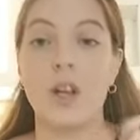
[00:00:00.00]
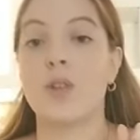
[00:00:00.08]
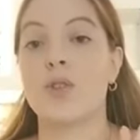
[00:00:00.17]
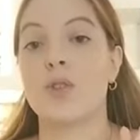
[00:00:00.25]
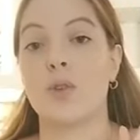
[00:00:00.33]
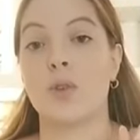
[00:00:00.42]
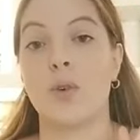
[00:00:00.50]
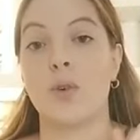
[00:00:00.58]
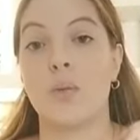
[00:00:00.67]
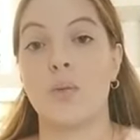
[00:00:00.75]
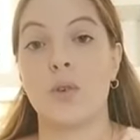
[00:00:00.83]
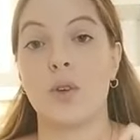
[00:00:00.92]

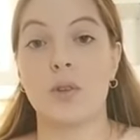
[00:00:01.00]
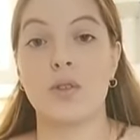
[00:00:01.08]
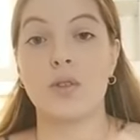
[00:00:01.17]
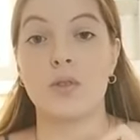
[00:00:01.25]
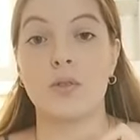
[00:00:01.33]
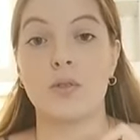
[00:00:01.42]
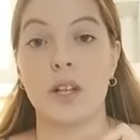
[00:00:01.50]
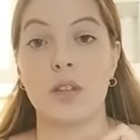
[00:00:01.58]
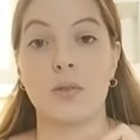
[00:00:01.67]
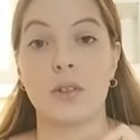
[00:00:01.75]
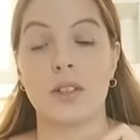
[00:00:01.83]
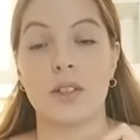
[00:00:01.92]
So those two
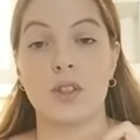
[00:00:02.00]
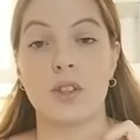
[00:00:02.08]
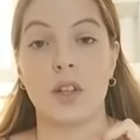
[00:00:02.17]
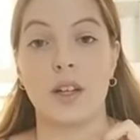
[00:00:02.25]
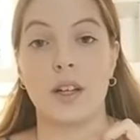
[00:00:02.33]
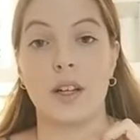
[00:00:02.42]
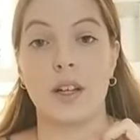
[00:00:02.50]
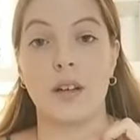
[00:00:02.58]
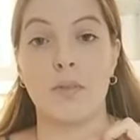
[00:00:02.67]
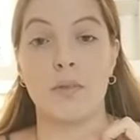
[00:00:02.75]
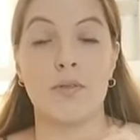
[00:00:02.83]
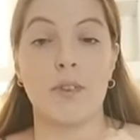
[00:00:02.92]
networks actually
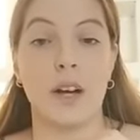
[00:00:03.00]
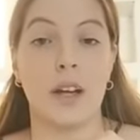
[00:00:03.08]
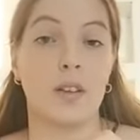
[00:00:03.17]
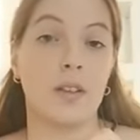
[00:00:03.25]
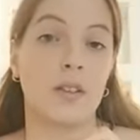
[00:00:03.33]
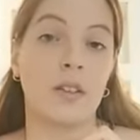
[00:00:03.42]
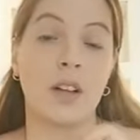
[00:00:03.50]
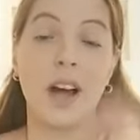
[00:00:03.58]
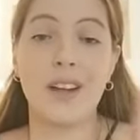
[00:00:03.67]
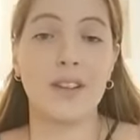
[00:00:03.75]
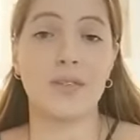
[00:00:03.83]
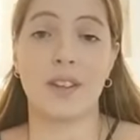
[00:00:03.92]
provide
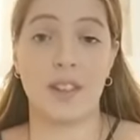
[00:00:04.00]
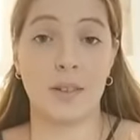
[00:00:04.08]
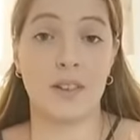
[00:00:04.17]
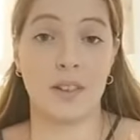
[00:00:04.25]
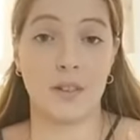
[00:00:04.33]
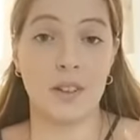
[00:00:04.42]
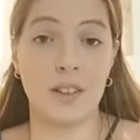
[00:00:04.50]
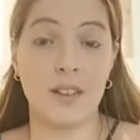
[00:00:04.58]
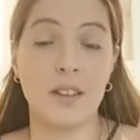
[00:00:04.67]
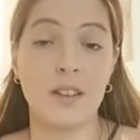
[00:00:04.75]
kind of the same services.